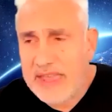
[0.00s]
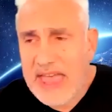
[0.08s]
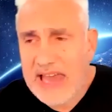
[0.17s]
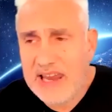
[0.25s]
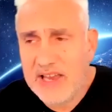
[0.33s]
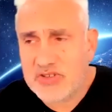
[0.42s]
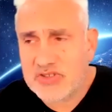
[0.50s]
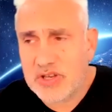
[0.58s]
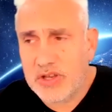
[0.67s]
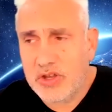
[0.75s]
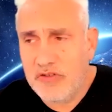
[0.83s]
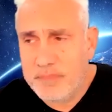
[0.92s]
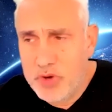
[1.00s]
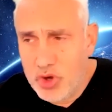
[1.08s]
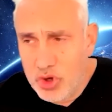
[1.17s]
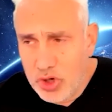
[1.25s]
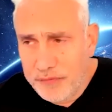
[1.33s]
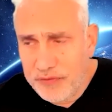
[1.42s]
Alex, you've
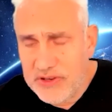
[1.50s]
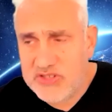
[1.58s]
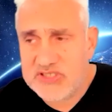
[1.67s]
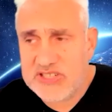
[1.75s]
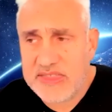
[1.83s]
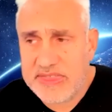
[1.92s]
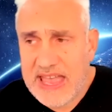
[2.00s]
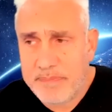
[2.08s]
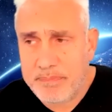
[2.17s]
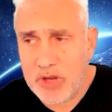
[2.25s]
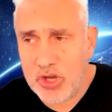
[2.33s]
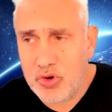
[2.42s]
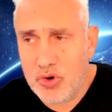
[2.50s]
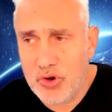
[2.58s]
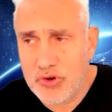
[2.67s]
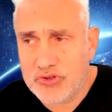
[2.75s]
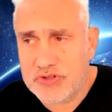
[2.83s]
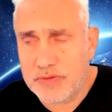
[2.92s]
beautifully said that,
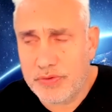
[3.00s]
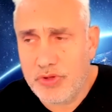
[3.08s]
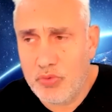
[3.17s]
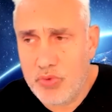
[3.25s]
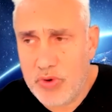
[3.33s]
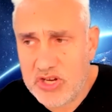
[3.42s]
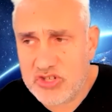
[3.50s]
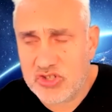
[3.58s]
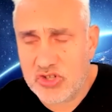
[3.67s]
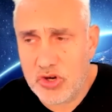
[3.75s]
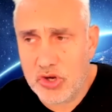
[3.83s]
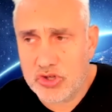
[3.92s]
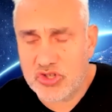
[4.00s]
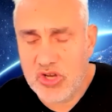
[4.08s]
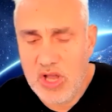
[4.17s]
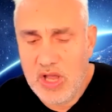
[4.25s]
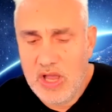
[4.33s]
because the research